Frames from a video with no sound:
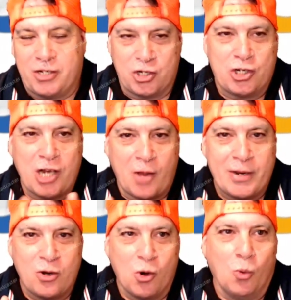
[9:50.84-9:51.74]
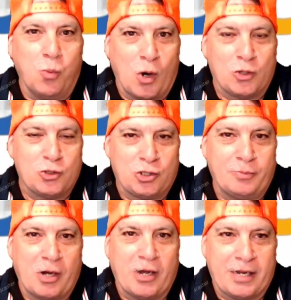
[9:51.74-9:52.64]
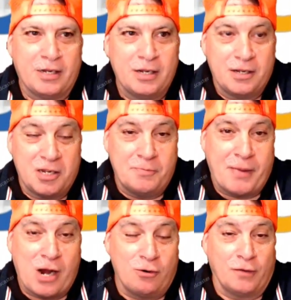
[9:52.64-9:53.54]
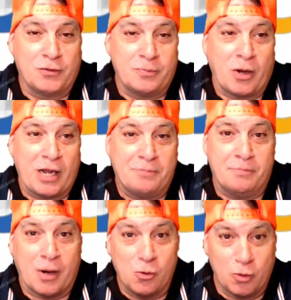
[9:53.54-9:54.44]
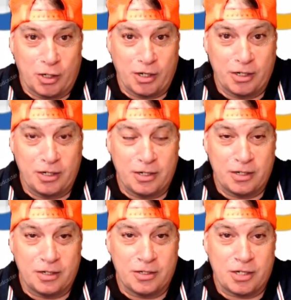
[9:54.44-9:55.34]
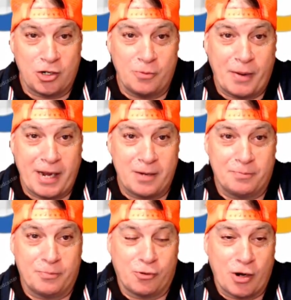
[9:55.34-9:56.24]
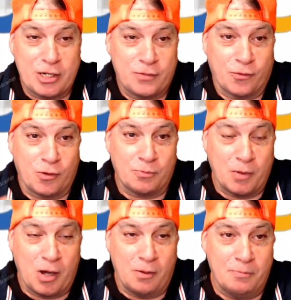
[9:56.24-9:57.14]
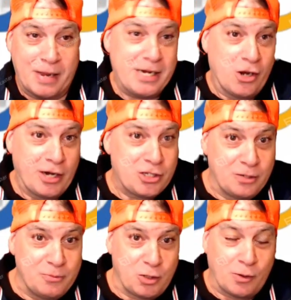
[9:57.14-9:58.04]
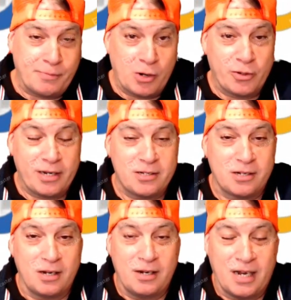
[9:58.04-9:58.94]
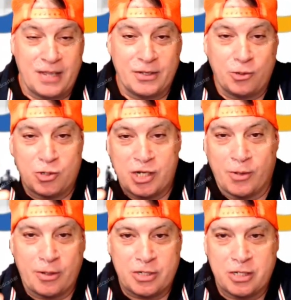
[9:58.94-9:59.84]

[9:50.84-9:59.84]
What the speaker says: It's just knowing what to buy. You're better off to buy bulk, so you pay a price for many items. You know what bulk is. and then you sell